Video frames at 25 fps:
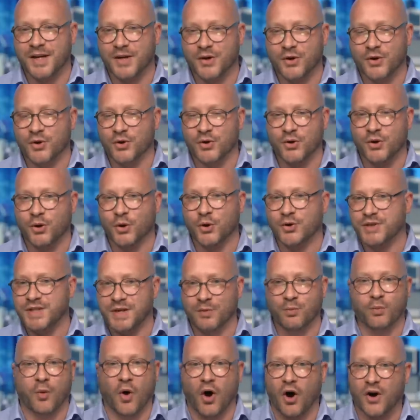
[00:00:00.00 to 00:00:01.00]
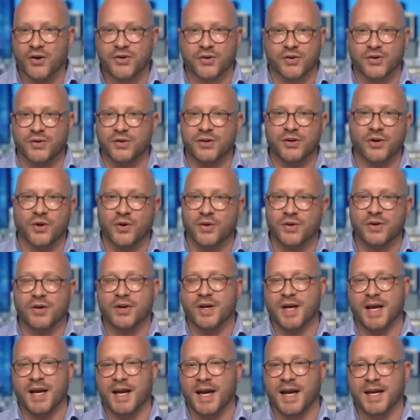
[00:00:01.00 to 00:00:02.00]
who who did what, and, you know,
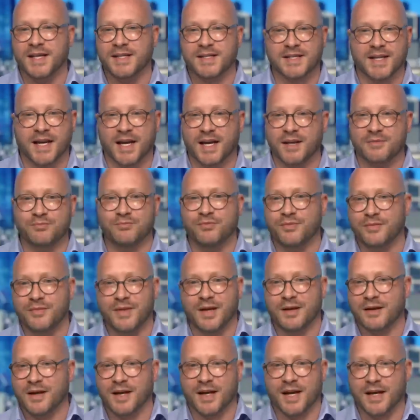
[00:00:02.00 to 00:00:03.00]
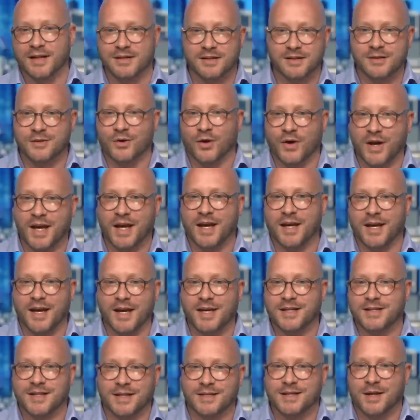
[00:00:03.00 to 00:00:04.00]
he said against, you know, he
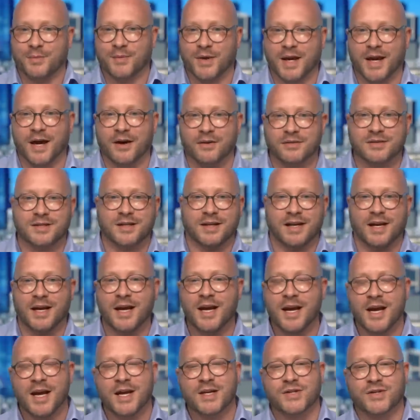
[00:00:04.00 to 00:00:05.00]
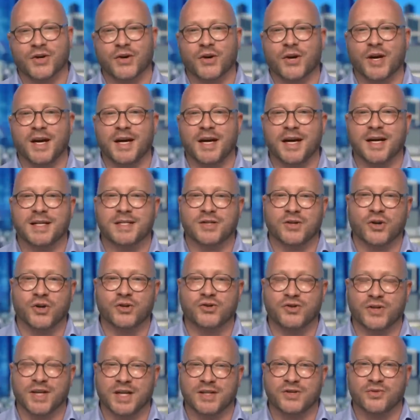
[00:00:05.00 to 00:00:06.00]
he said mm. something else, and he, so it, it's
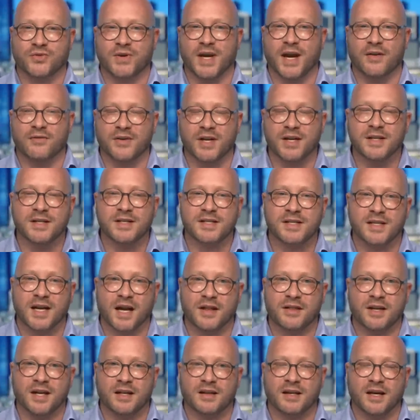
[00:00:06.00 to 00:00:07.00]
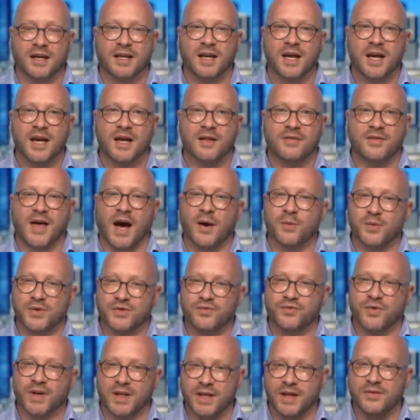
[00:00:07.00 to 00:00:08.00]
contradictory evidence, and I think that that
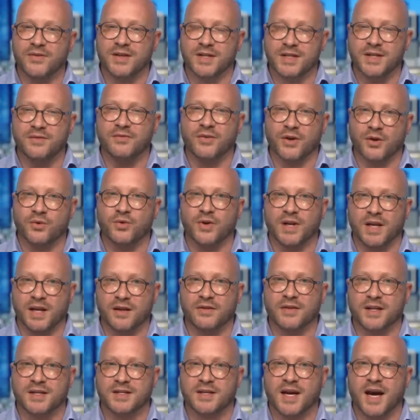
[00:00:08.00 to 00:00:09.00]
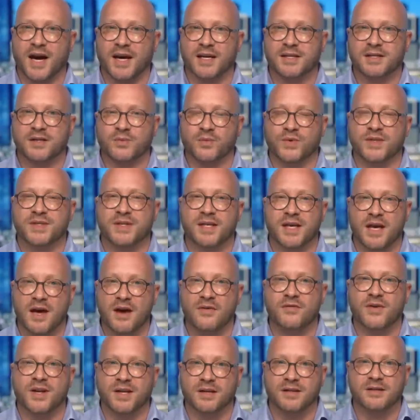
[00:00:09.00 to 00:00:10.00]
was really the difficulty in this case. It was the
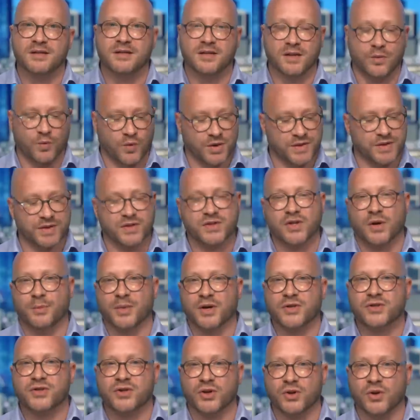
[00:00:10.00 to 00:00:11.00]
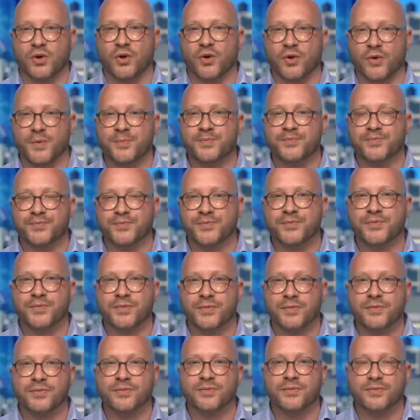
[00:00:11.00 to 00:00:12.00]
evidence. It wasn't so much the law.
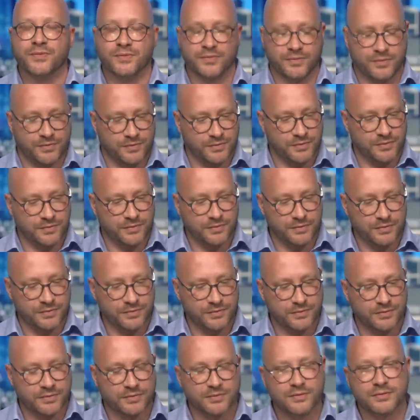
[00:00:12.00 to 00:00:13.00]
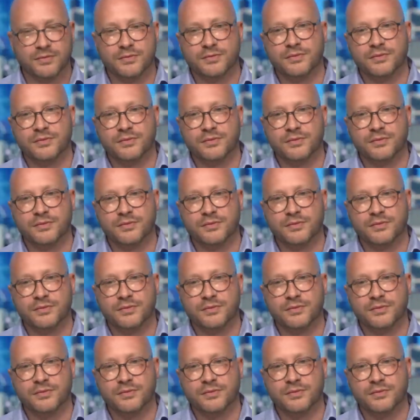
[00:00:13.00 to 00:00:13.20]
Okay, and the Commonwealth a couple of